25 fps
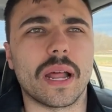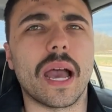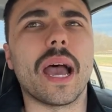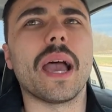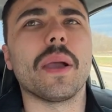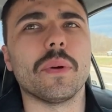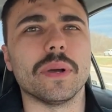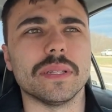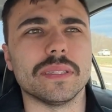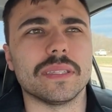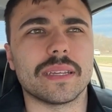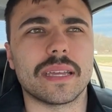
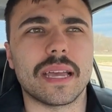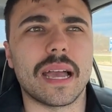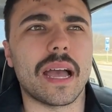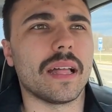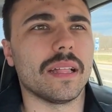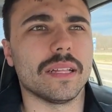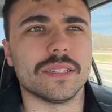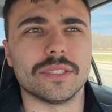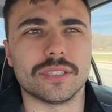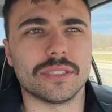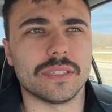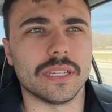I went to
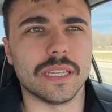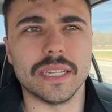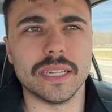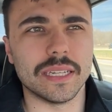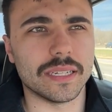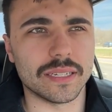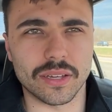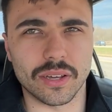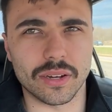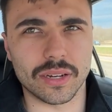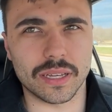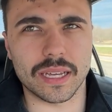college. He
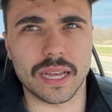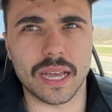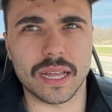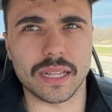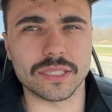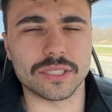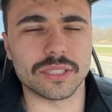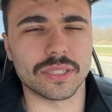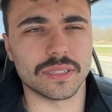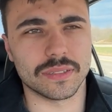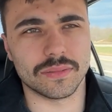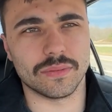didn't go to
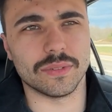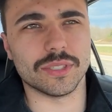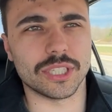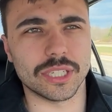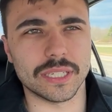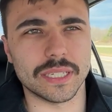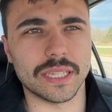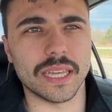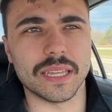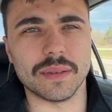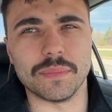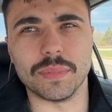college, which he
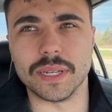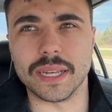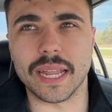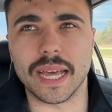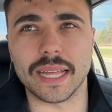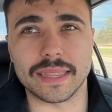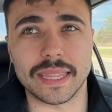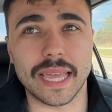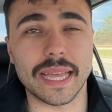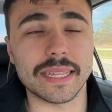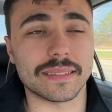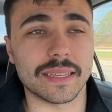did, but
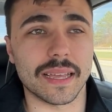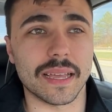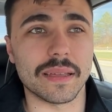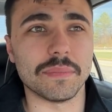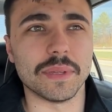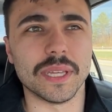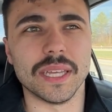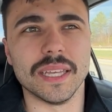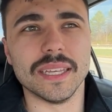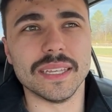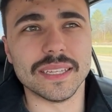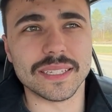not that
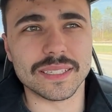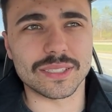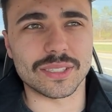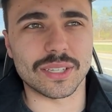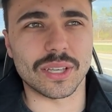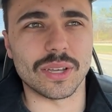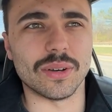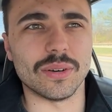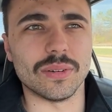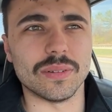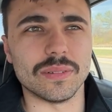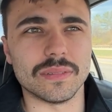time.
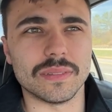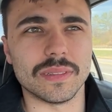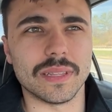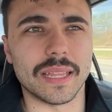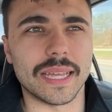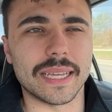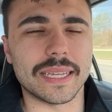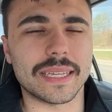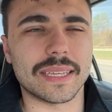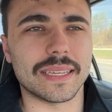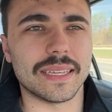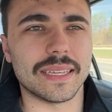So, like,